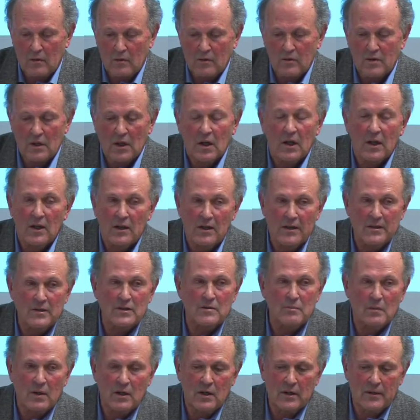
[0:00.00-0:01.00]

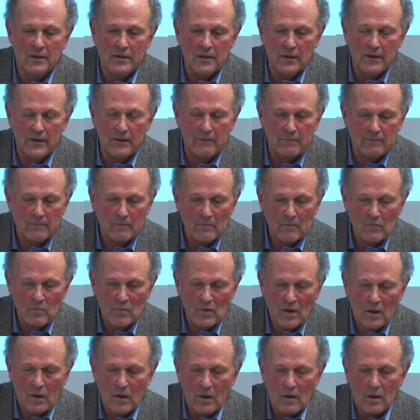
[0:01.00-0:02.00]
declines markedly.
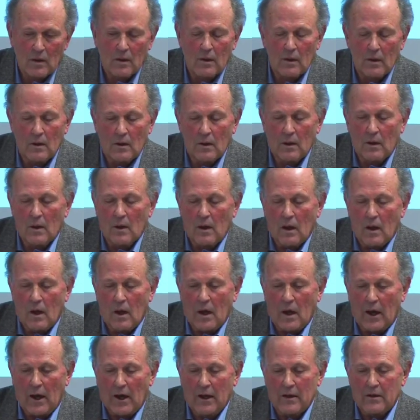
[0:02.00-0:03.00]

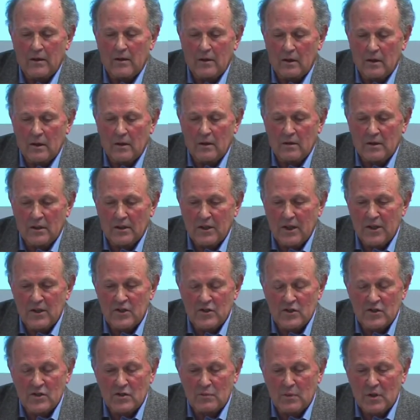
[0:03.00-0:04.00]
And in the
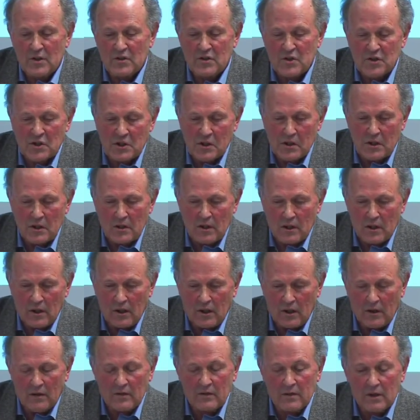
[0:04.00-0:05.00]
case of Swansea,
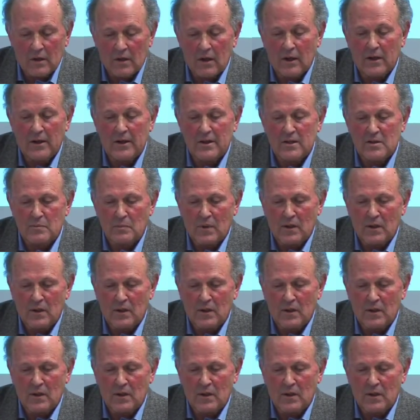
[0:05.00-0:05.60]
it declines